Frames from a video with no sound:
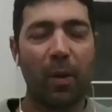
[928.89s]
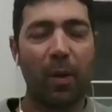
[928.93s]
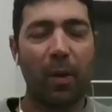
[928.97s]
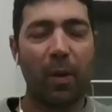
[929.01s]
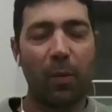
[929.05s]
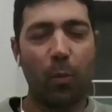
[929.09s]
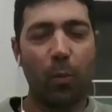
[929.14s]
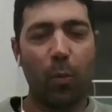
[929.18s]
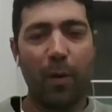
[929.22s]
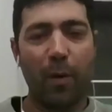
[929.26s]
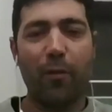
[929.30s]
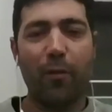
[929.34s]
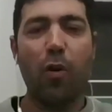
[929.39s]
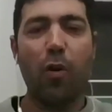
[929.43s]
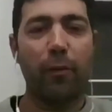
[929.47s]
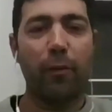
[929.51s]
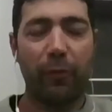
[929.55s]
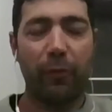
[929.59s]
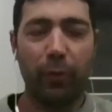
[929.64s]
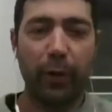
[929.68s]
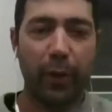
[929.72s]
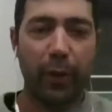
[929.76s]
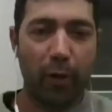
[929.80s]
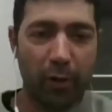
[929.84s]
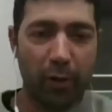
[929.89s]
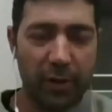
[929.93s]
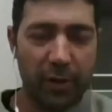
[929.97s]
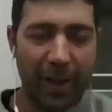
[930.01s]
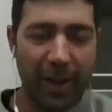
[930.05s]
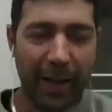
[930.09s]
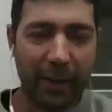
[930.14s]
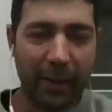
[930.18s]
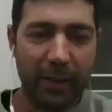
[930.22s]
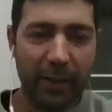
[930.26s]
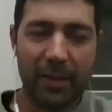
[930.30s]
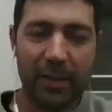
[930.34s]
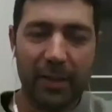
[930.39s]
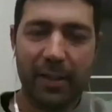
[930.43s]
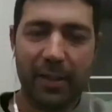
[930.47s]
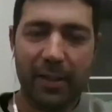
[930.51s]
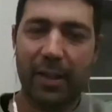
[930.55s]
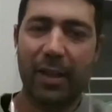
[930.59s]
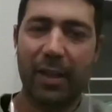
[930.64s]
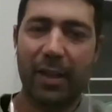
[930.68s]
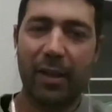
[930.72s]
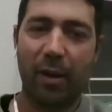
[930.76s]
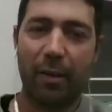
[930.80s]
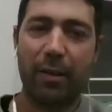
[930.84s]
We've gone fully contactless,
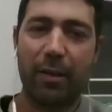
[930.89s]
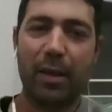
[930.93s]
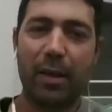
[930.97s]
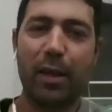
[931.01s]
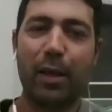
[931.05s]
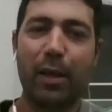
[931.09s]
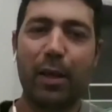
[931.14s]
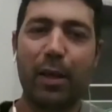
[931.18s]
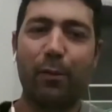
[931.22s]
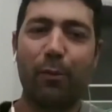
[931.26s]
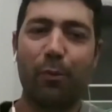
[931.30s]
and I think